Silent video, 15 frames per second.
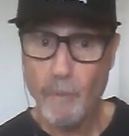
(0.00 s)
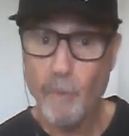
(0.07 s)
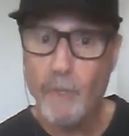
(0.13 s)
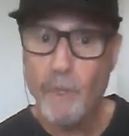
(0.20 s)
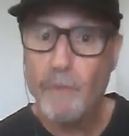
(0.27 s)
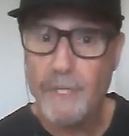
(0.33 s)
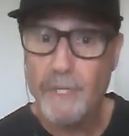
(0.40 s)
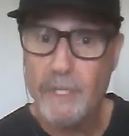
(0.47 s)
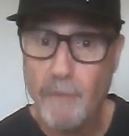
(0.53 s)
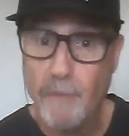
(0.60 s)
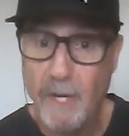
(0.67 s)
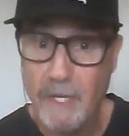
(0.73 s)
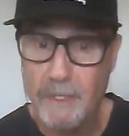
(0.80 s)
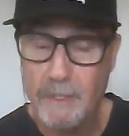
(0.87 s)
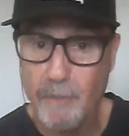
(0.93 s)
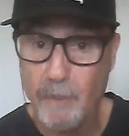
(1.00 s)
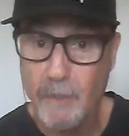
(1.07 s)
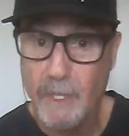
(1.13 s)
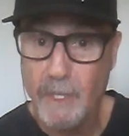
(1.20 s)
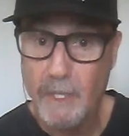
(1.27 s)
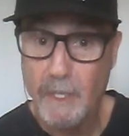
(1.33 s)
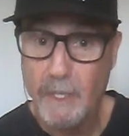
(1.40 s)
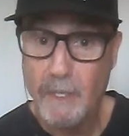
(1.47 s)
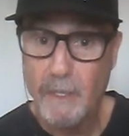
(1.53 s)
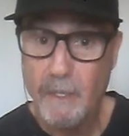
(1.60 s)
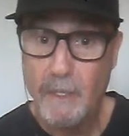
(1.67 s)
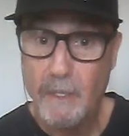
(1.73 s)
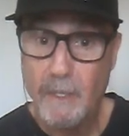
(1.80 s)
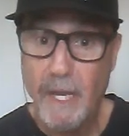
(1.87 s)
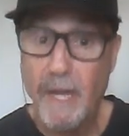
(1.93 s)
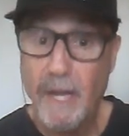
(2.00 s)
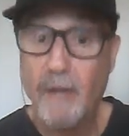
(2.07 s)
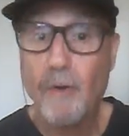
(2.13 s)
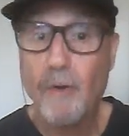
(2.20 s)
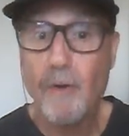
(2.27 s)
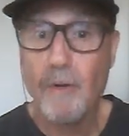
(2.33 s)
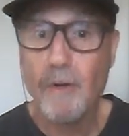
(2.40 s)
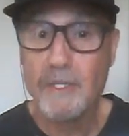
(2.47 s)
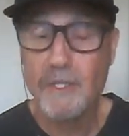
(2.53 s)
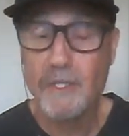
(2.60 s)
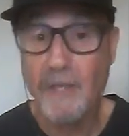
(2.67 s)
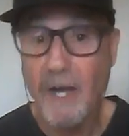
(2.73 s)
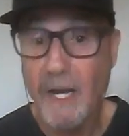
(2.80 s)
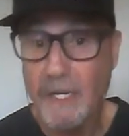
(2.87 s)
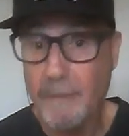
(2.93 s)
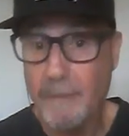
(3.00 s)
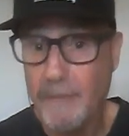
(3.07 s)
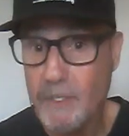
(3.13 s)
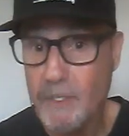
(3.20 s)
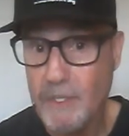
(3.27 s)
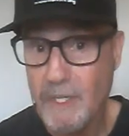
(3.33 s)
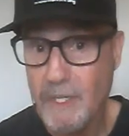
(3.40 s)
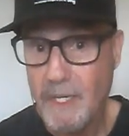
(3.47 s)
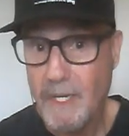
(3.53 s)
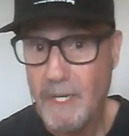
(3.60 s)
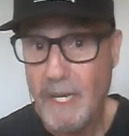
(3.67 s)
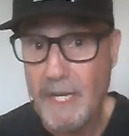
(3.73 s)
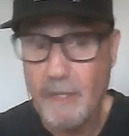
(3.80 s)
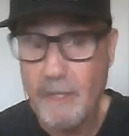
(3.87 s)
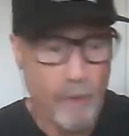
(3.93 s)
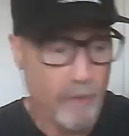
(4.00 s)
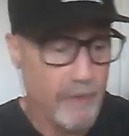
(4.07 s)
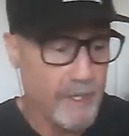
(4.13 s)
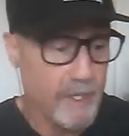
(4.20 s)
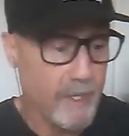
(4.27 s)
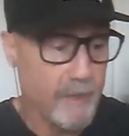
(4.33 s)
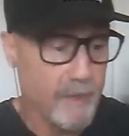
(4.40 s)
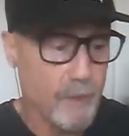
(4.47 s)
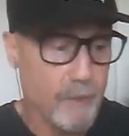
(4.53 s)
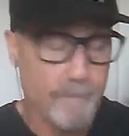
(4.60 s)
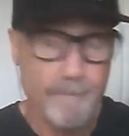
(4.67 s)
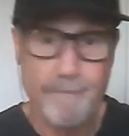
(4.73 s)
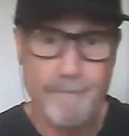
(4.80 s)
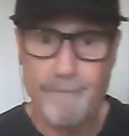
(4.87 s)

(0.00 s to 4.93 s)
We're responsible. Alcoholics Anonymous and all the other